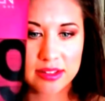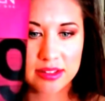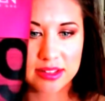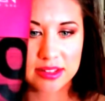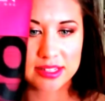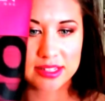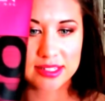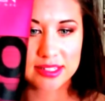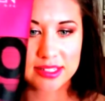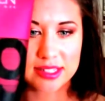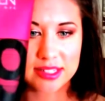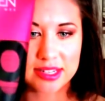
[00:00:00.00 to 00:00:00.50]

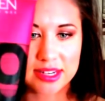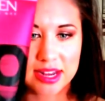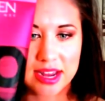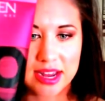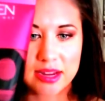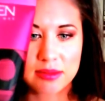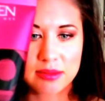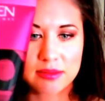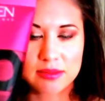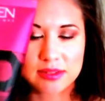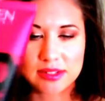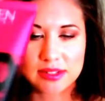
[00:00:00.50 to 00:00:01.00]
It's the
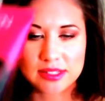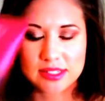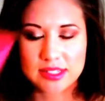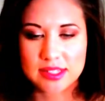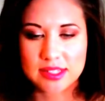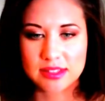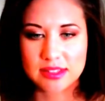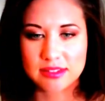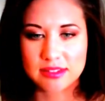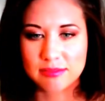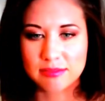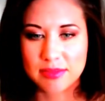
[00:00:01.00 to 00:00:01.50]

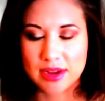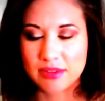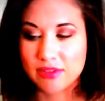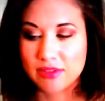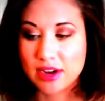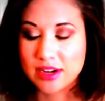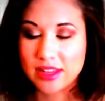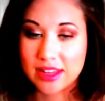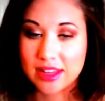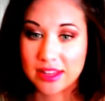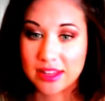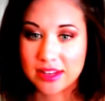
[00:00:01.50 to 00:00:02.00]
by
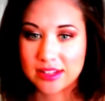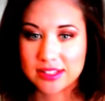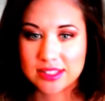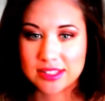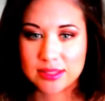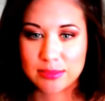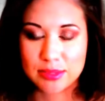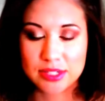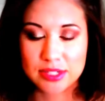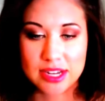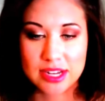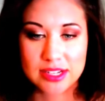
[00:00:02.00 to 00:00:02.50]
Redken. It's the
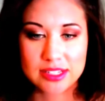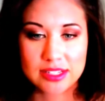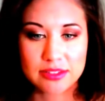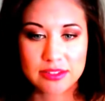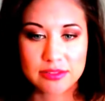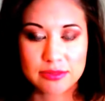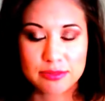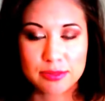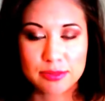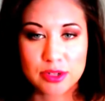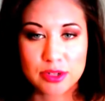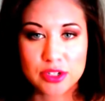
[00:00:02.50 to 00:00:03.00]

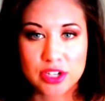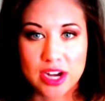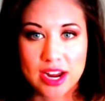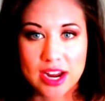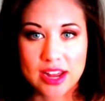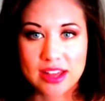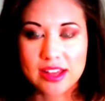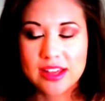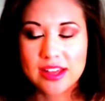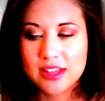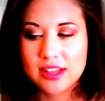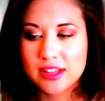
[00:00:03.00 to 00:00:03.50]
protective blow
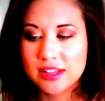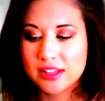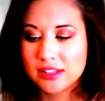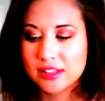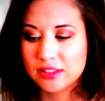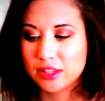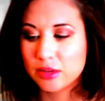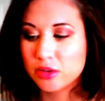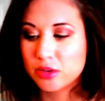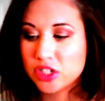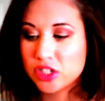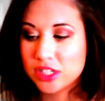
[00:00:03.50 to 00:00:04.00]
dry
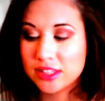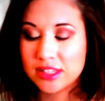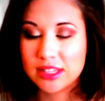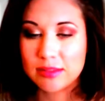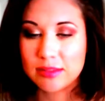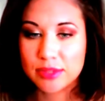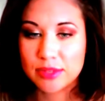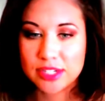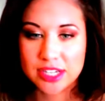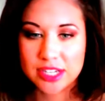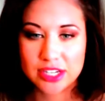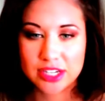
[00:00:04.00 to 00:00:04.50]
lotion that
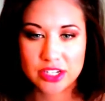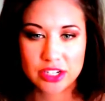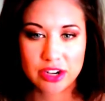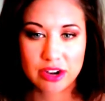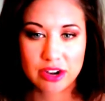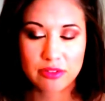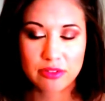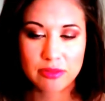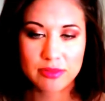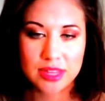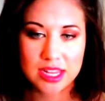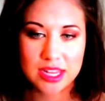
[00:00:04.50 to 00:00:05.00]
protects your hair
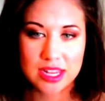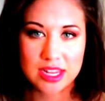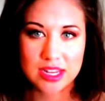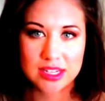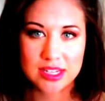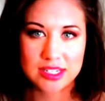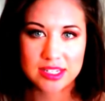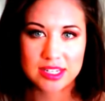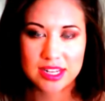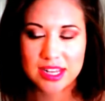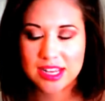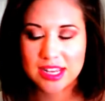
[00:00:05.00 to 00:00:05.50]
from the
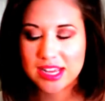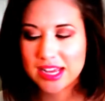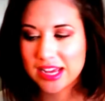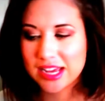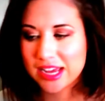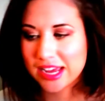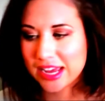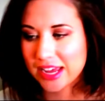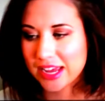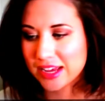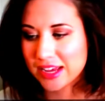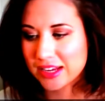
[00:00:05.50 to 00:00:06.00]
heat,
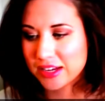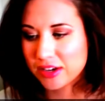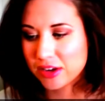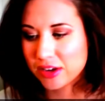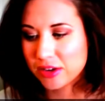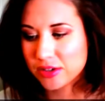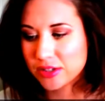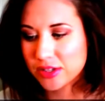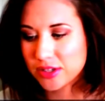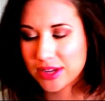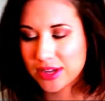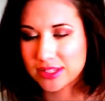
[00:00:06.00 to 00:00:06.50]
and it
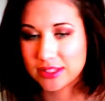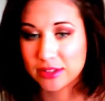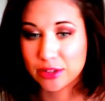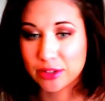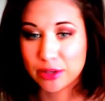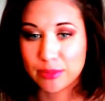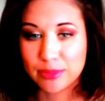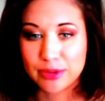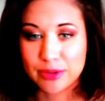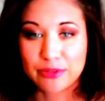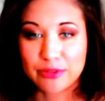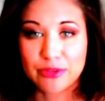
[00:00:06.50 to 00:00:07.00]
also has a little
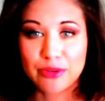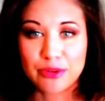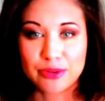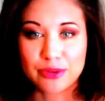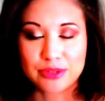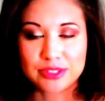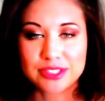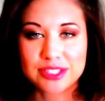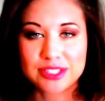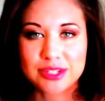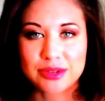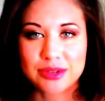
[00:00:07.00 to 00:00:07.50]
bit of
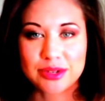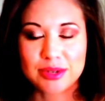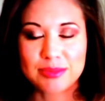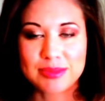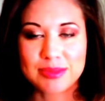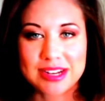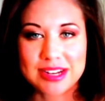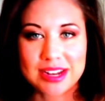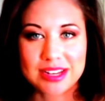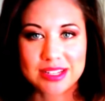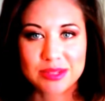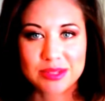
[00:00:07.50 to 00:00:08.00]
hold, so it'll be
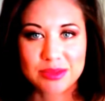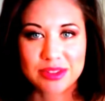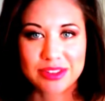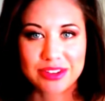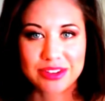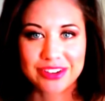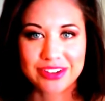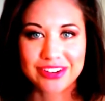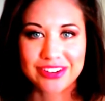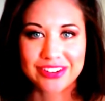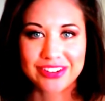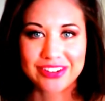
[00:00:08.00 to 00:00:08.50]
nice with
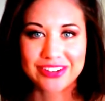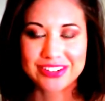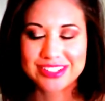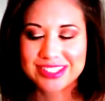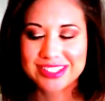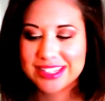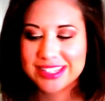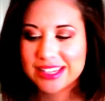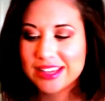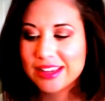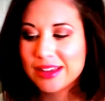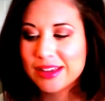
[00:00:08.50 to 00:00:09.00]
your curls.
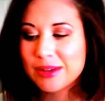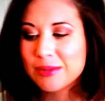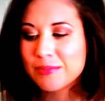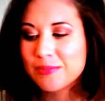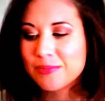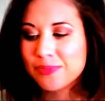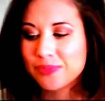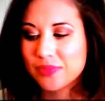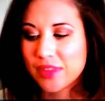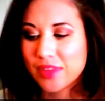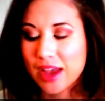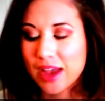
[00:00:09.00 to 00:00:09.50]

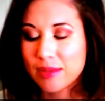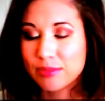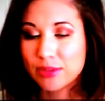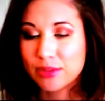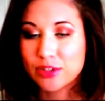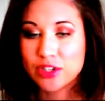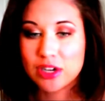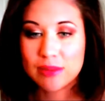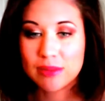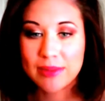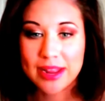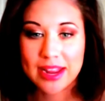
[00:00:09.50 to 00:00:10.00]
I blow
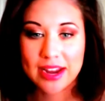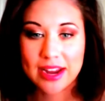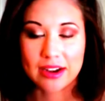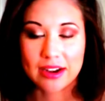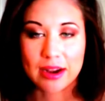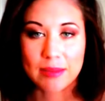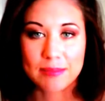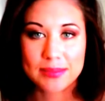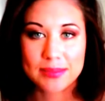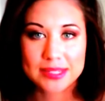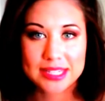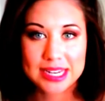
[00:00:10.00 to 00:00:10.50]
dried my hair
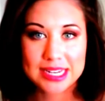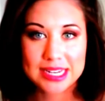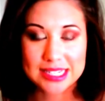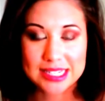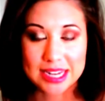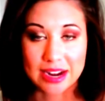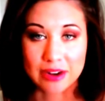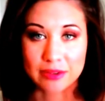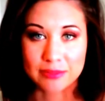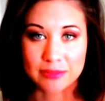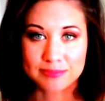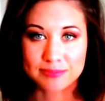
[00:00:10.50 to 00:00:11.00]
upside
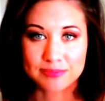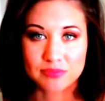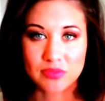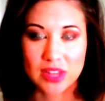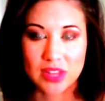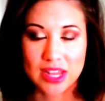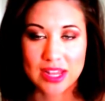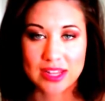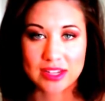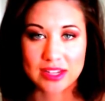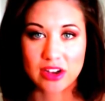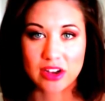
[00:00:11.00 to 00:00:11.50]
down
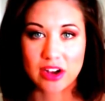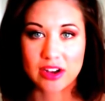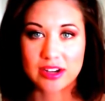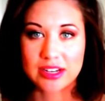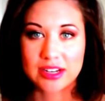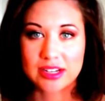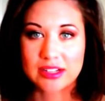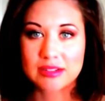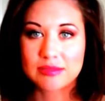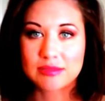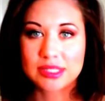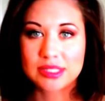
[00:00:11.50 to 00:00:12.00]
and got
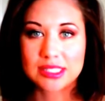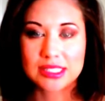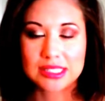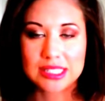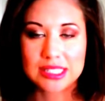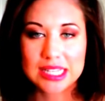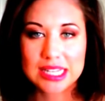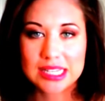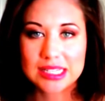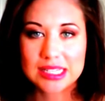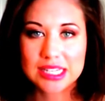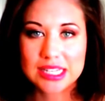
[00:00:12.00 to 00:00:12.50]
it
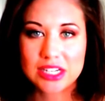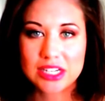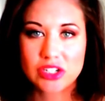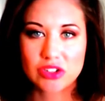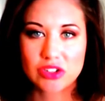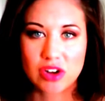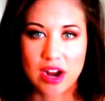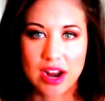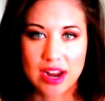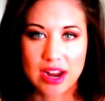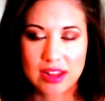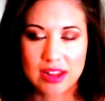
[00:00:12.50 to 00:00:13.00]
completely
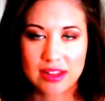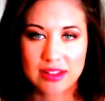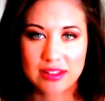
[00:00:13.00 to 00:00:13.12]
dry.